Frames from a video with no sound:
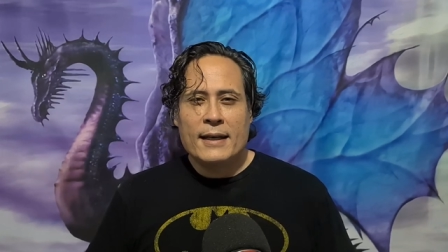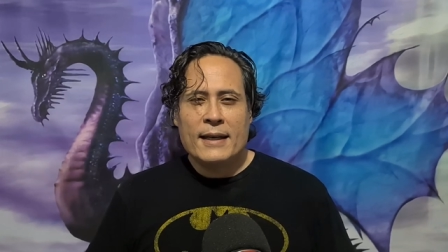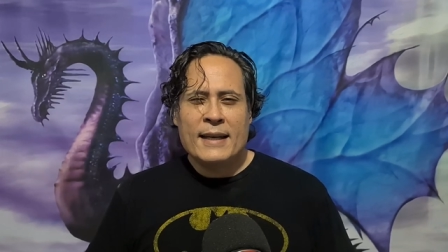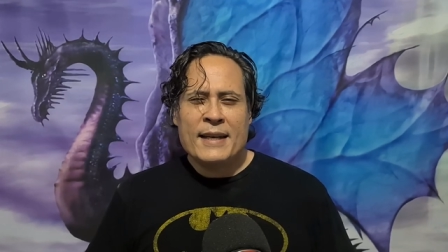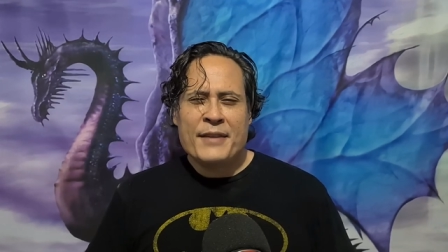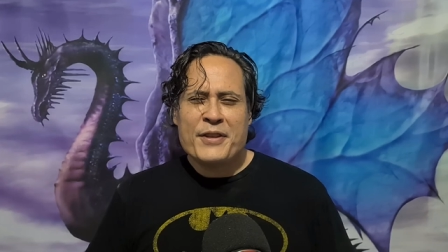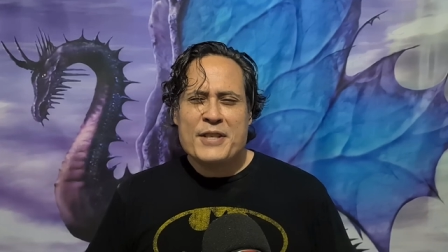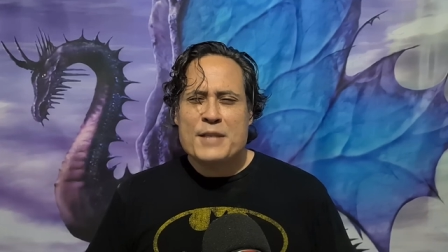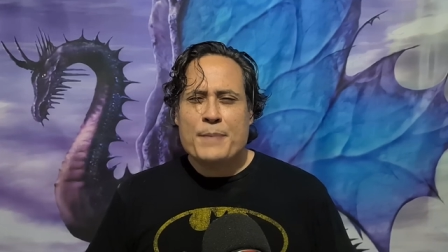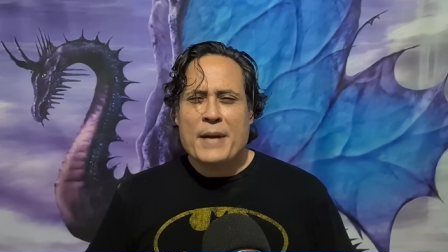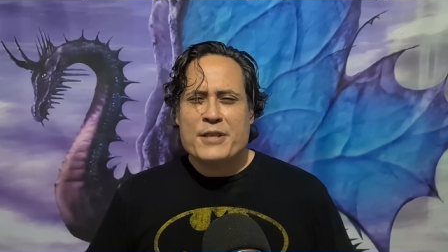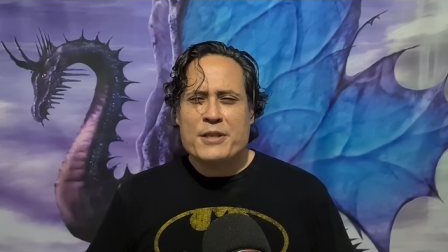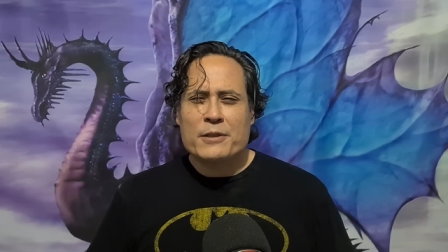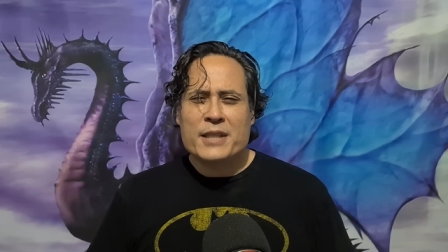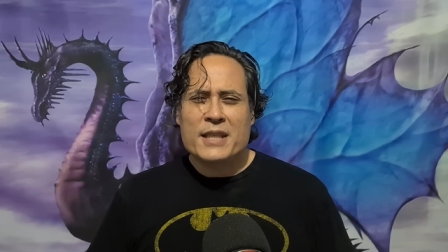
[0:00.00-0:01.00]
and the
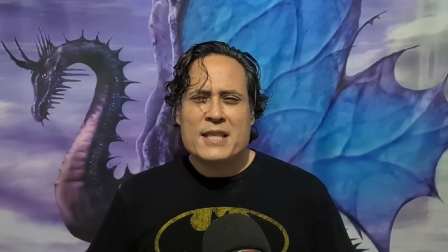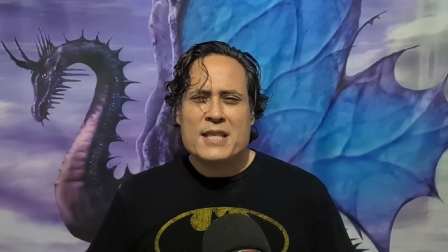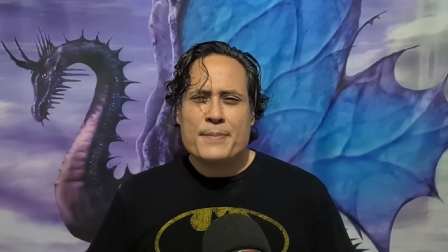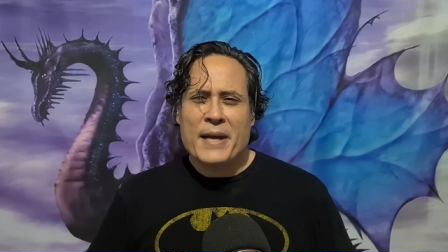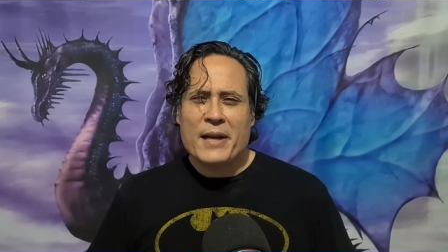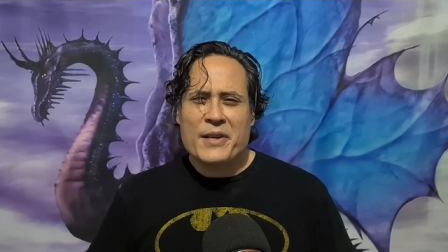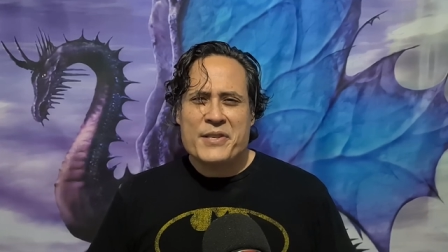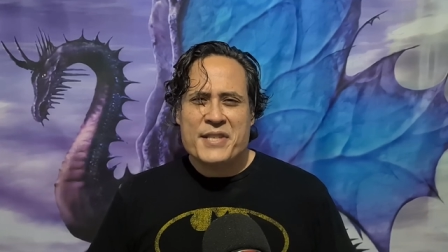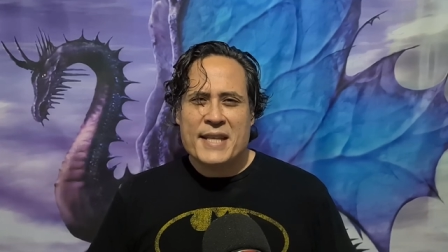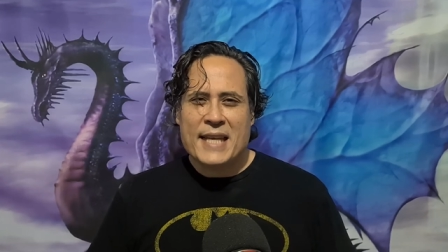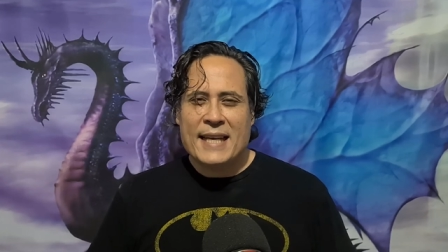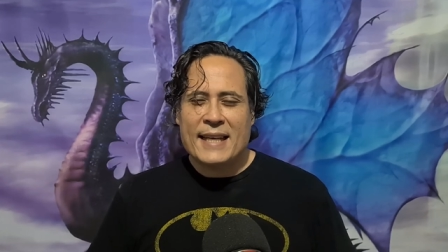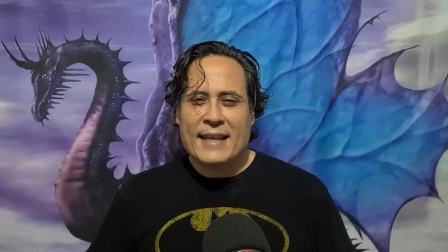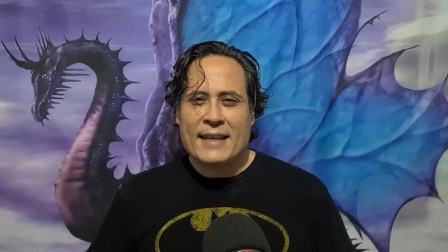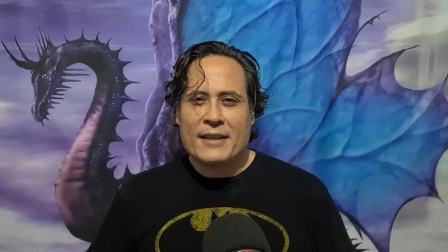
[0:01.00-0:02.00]
specialty spells that
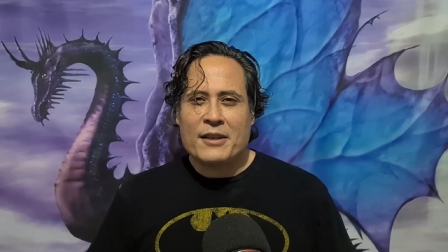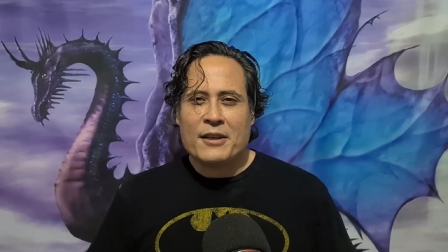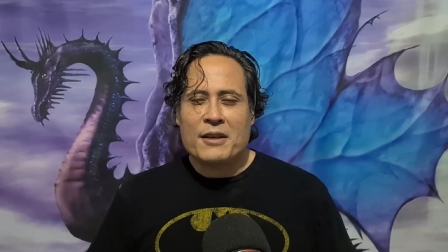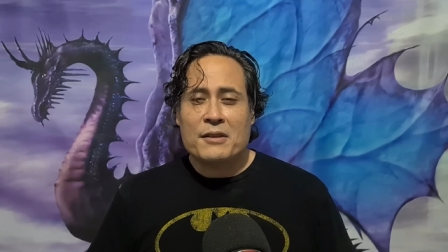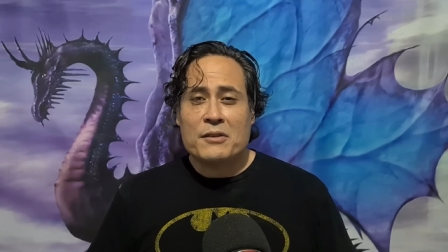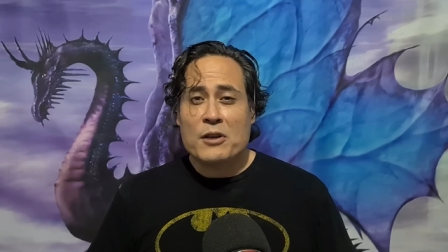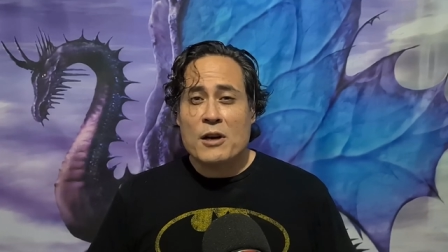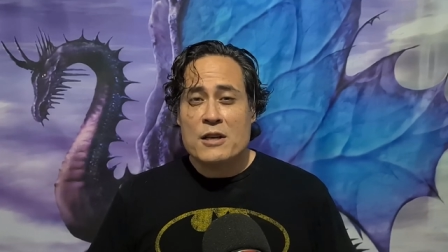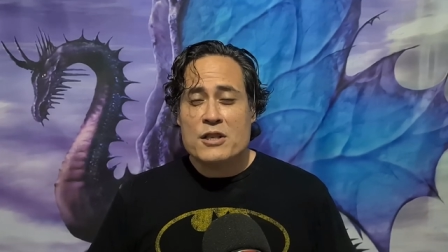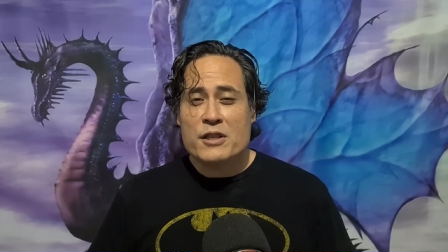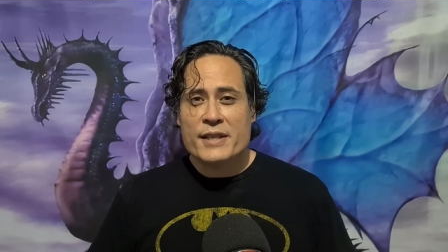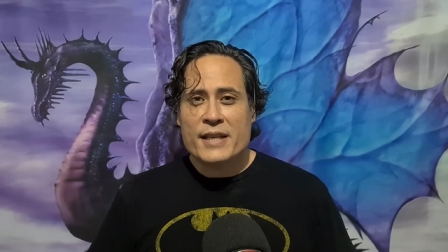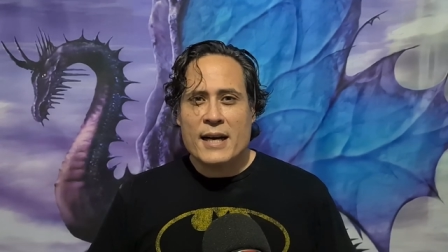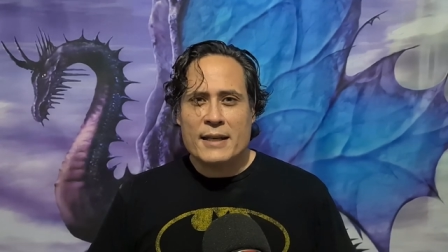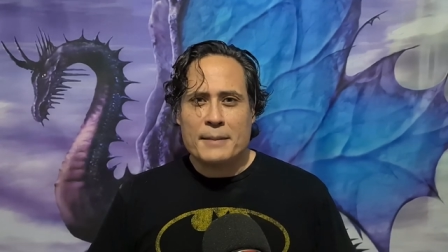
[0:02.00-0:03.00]
they get are
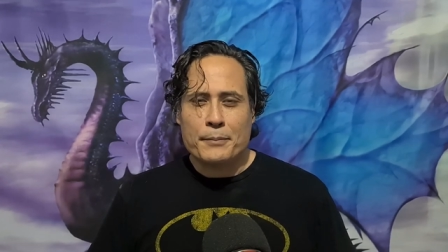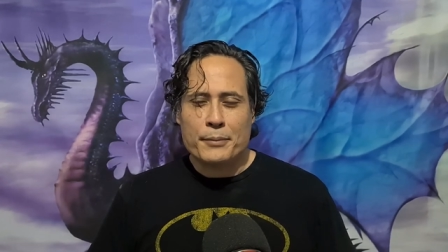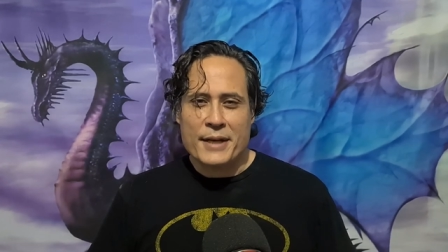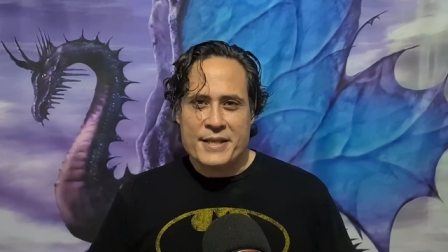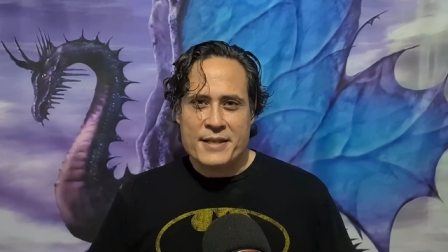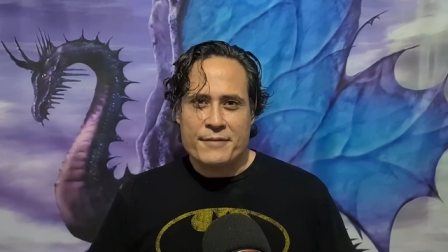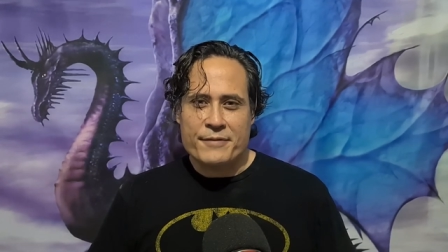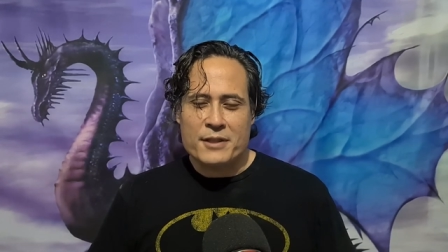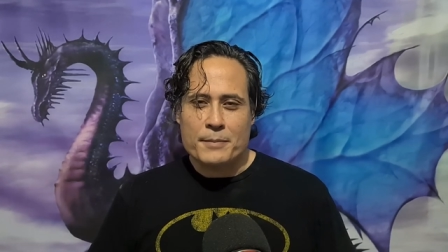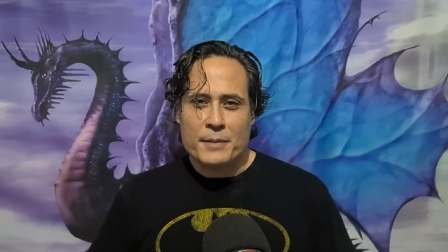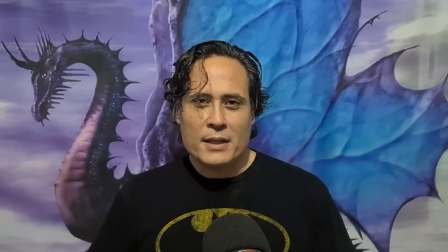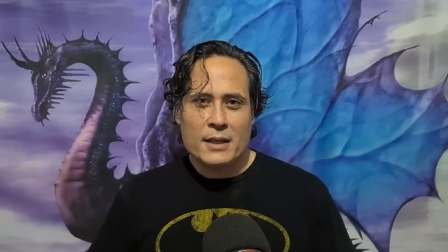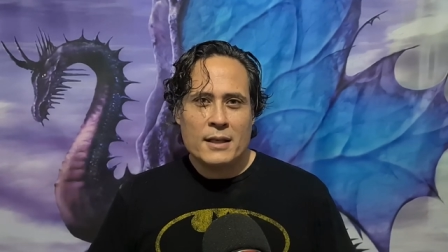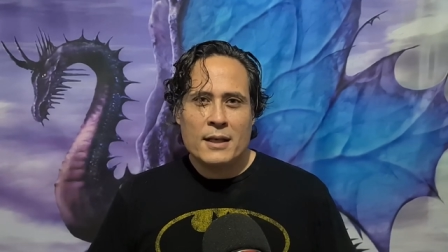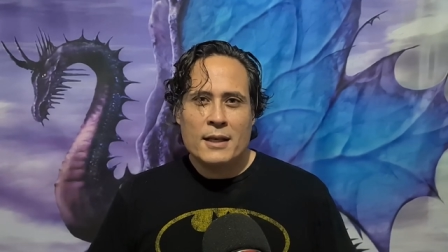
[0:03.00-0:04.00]
largely unimpressive to
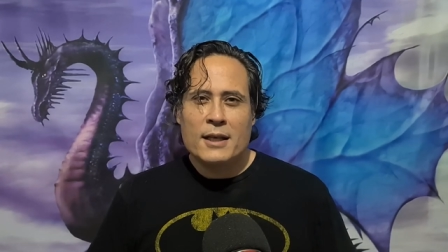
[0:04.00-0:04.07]
me